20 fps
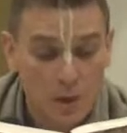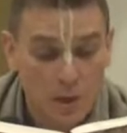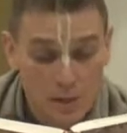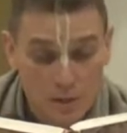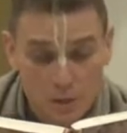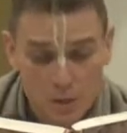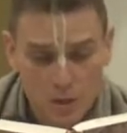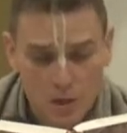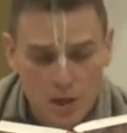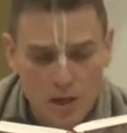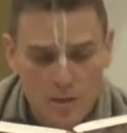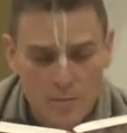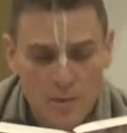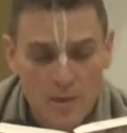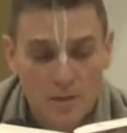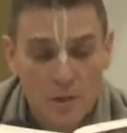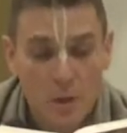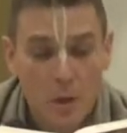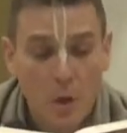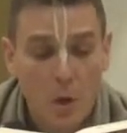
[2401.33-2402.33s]
charming
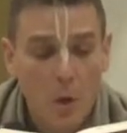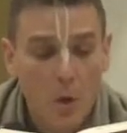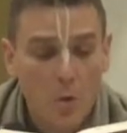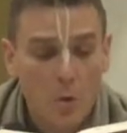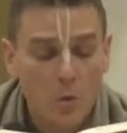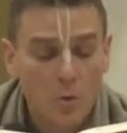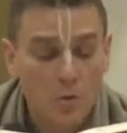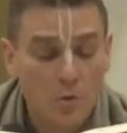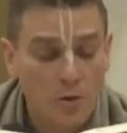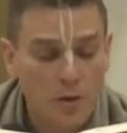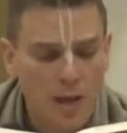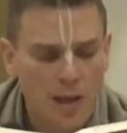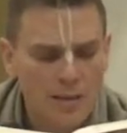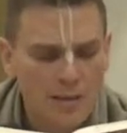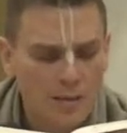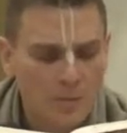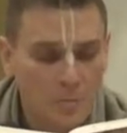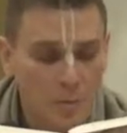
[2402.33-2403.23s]
the whole created